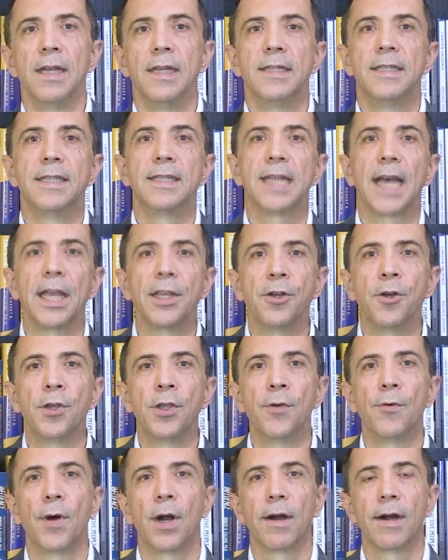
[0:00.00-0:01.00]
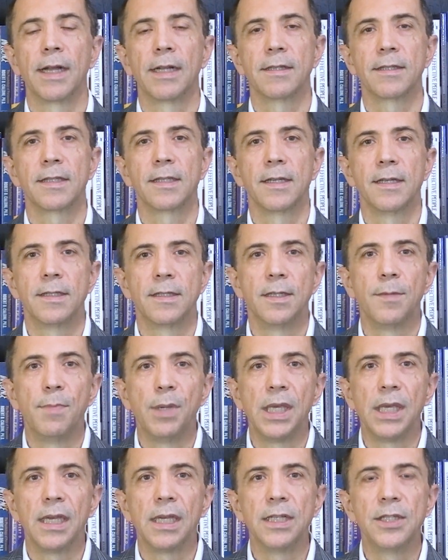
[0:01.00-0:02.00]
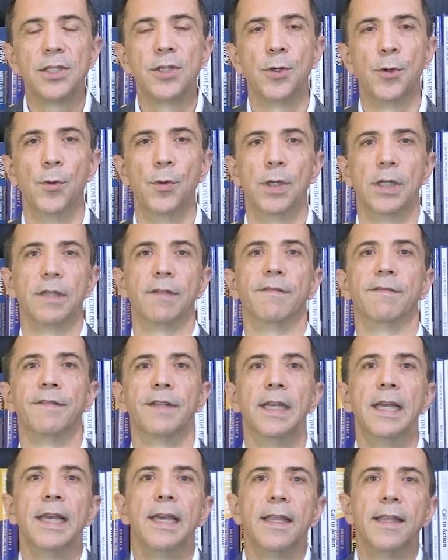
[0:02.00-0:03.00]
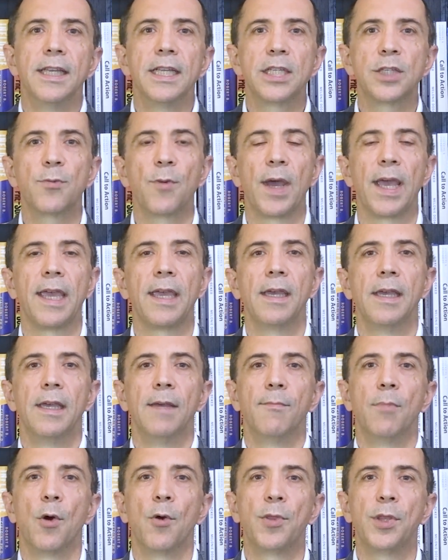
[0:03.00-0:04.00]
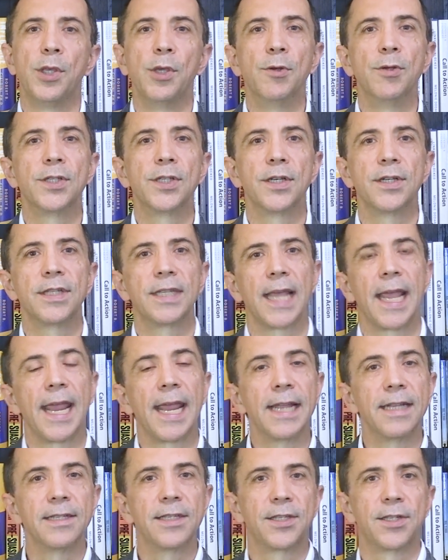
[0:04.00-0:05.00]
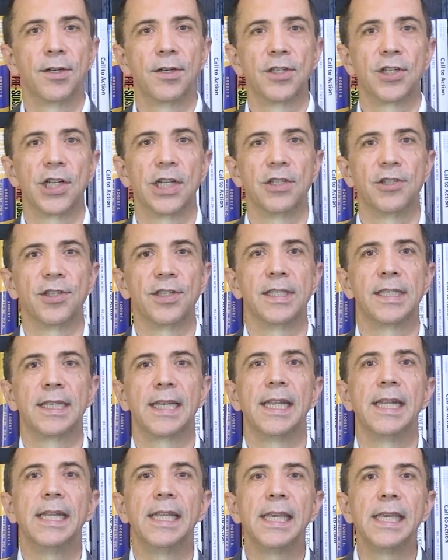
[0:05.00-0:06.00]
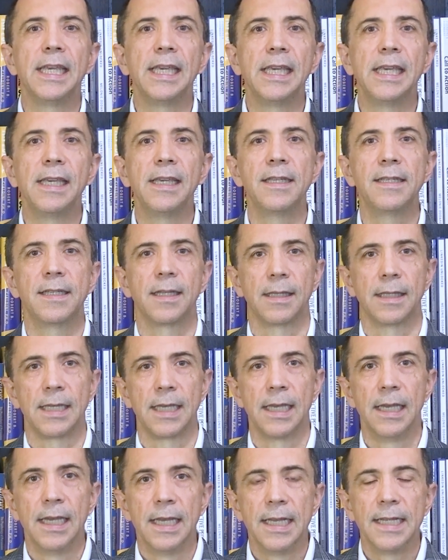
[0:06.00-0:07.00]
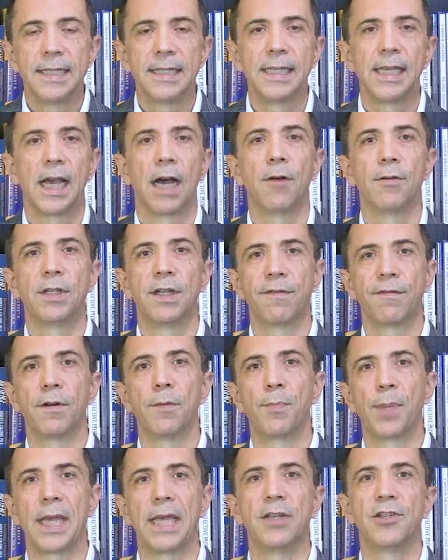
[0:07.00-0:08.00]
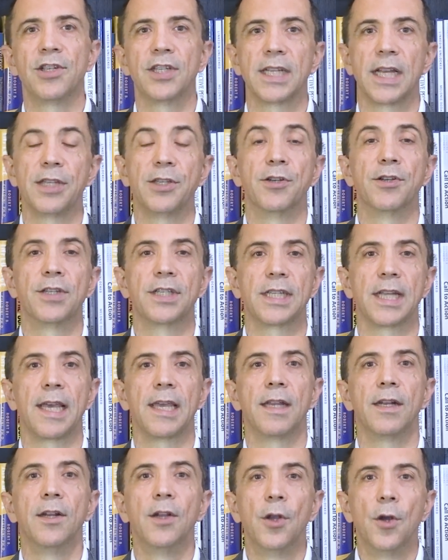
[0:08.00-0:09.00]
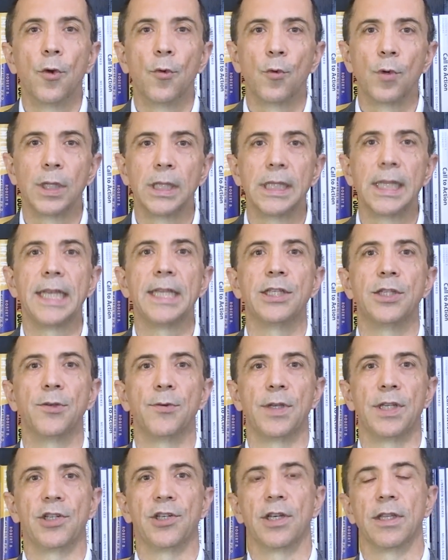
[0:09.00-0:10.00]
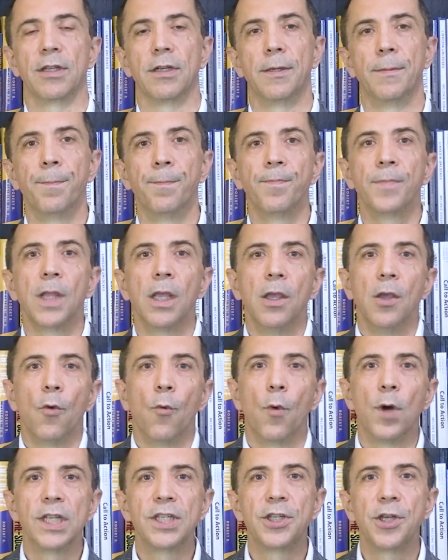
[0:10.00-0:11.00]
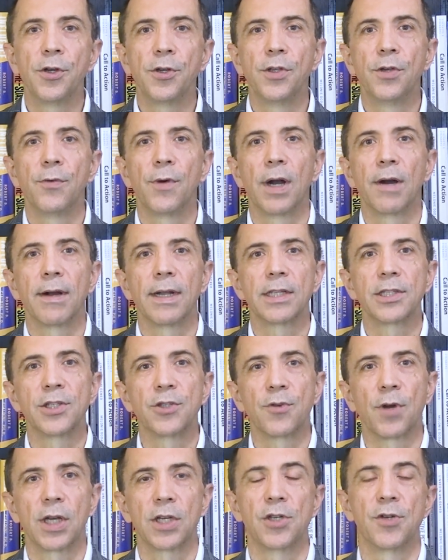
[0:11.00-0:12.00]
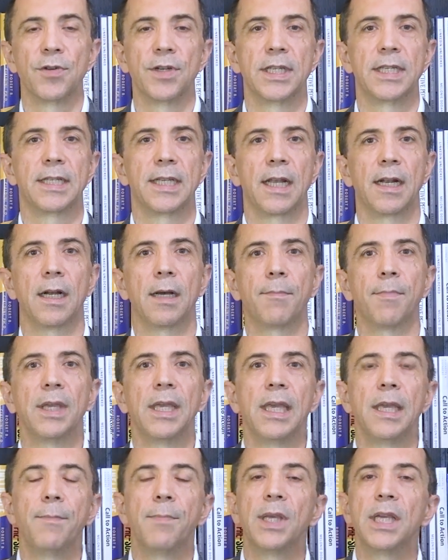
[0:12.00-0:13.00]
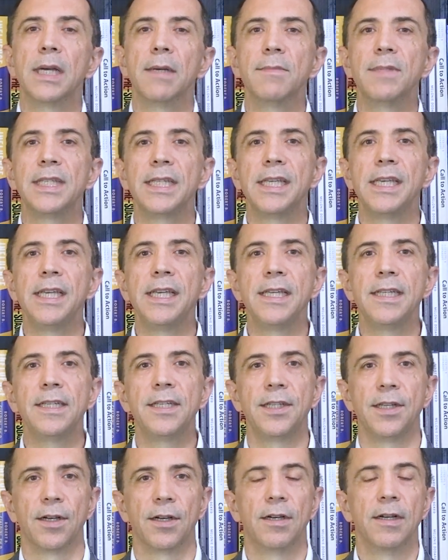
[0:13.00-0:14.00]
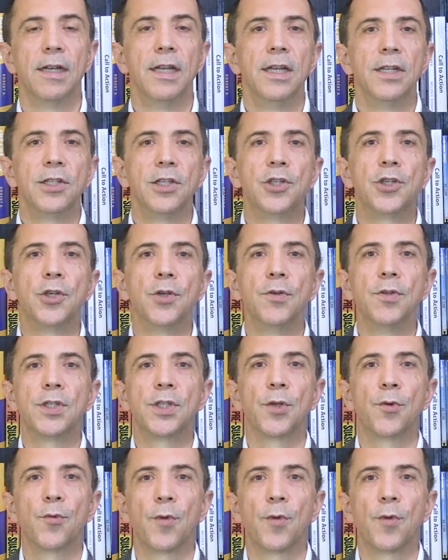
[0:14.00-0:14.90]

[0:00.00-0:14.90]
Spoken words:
Design your URLs to be intuitive. This way, both users and search engines can easily see how different pages on your site relate to each other. Once your URL structure is set up, it becomes easier to choose the